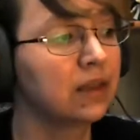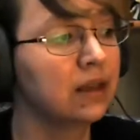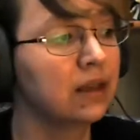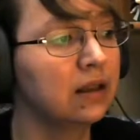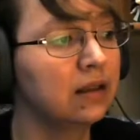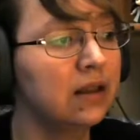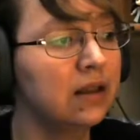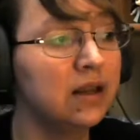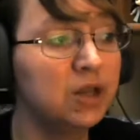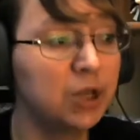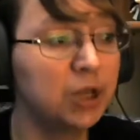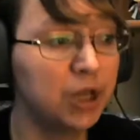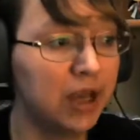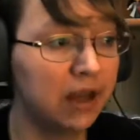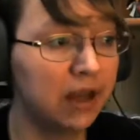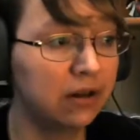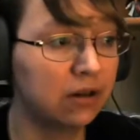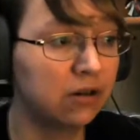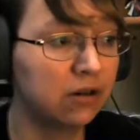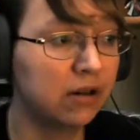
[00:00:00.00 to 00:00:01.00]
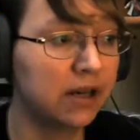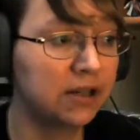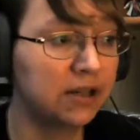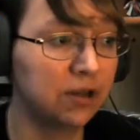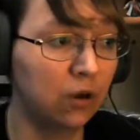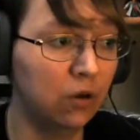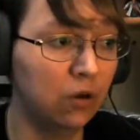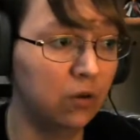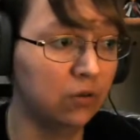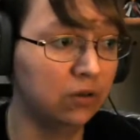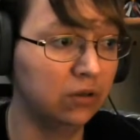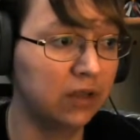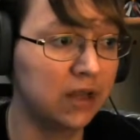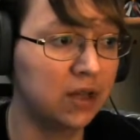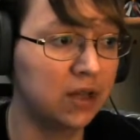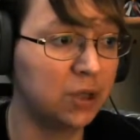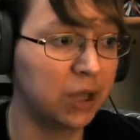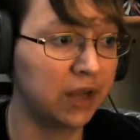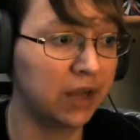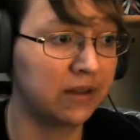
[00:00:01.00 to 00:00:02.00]
Li Xian hurried to hold Li
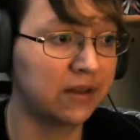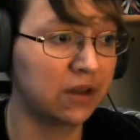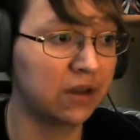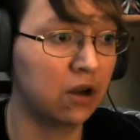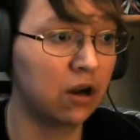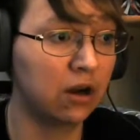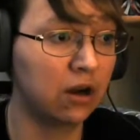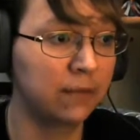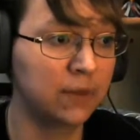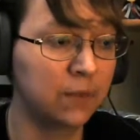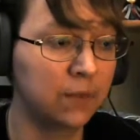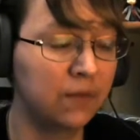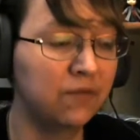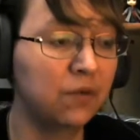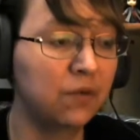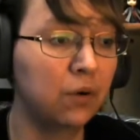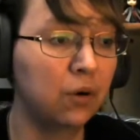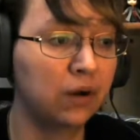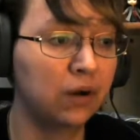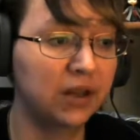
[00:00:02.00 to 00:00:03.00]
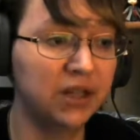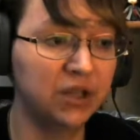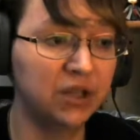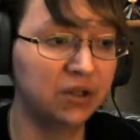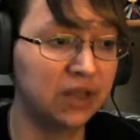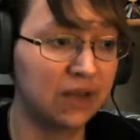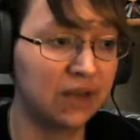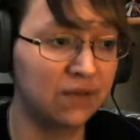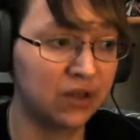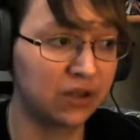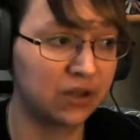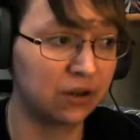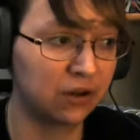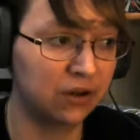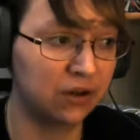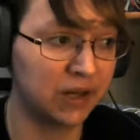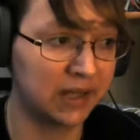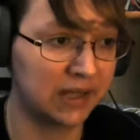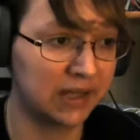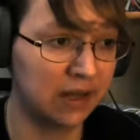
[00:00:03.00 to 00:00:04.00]
Jian's arms before he could give his
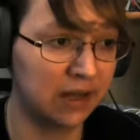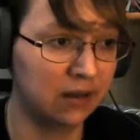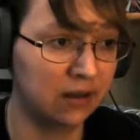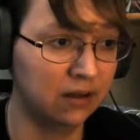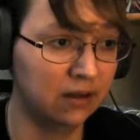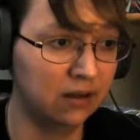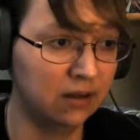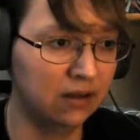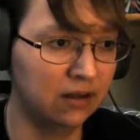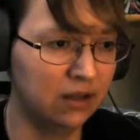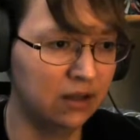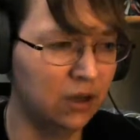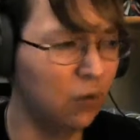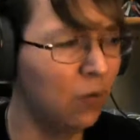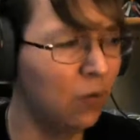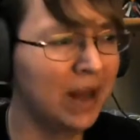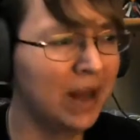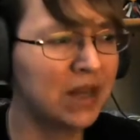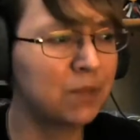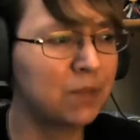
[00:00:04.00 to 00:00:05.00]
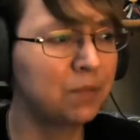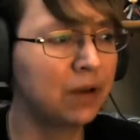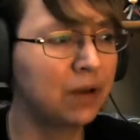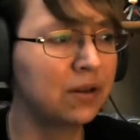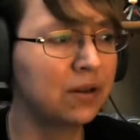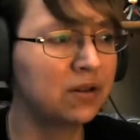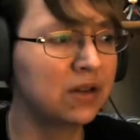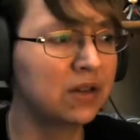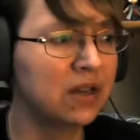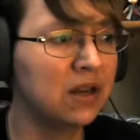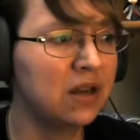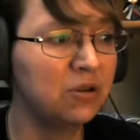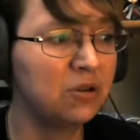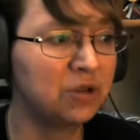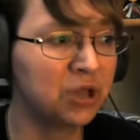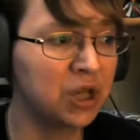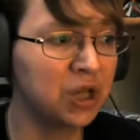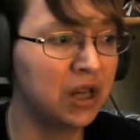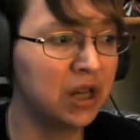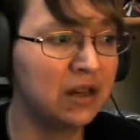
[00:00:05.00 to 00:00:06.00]
courtesy. Why does brother Senior
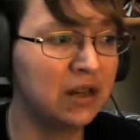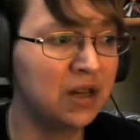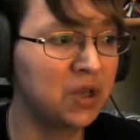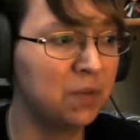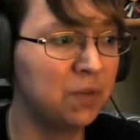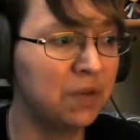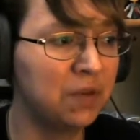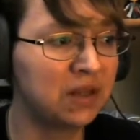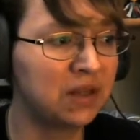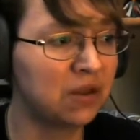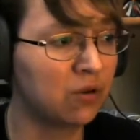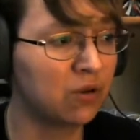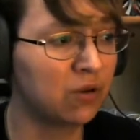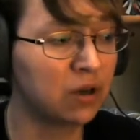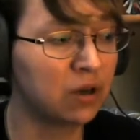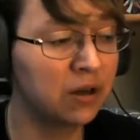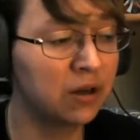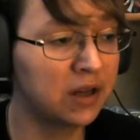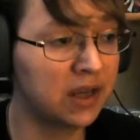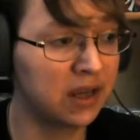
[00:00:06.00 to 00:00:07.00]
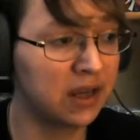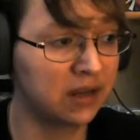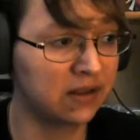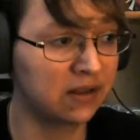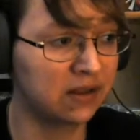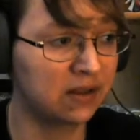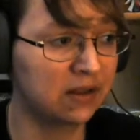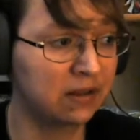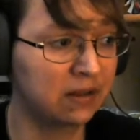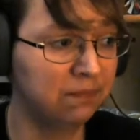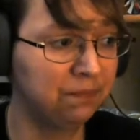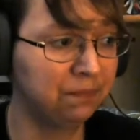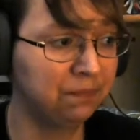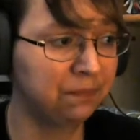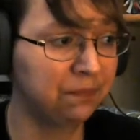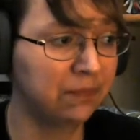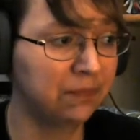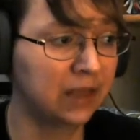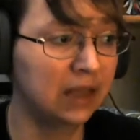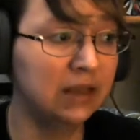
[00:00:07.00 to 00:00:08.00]
Qi need to be so courteous?
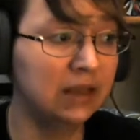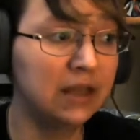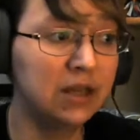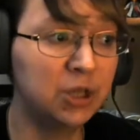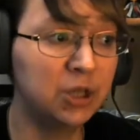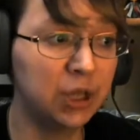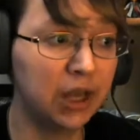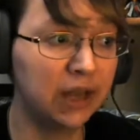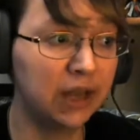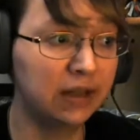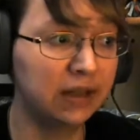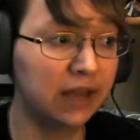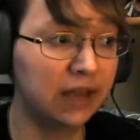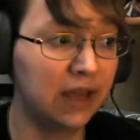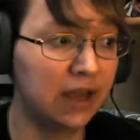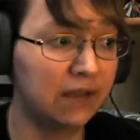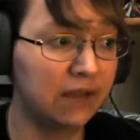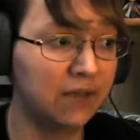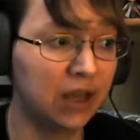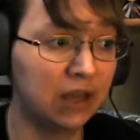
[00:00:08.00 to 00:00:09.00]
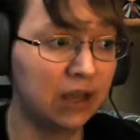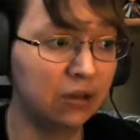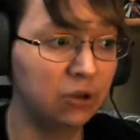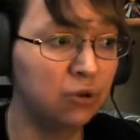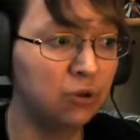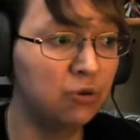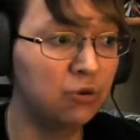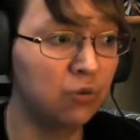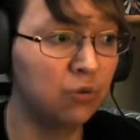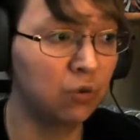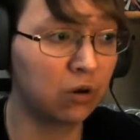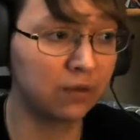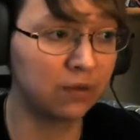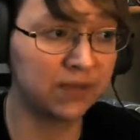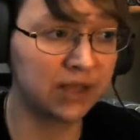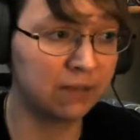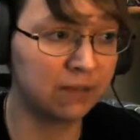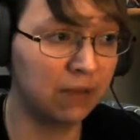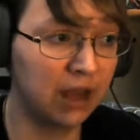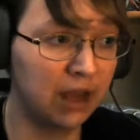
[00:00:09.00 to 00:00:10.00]
Li Jian gave a lukewarm
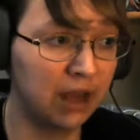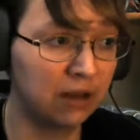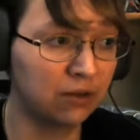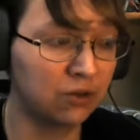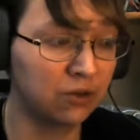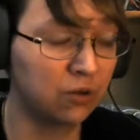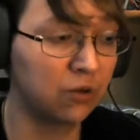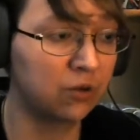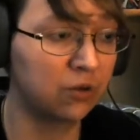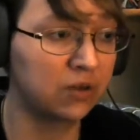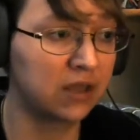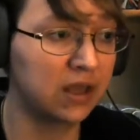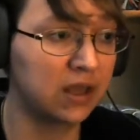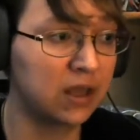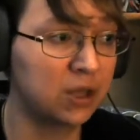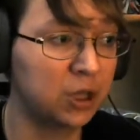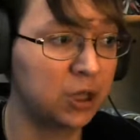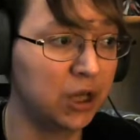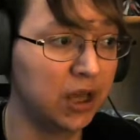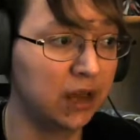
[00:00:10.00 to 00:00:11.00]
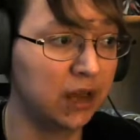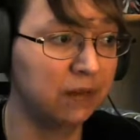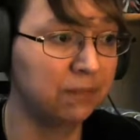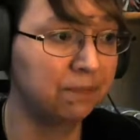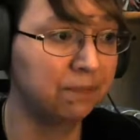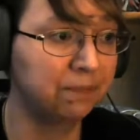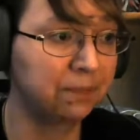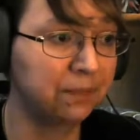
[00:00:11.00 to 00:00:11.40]
smile towards Li Xian.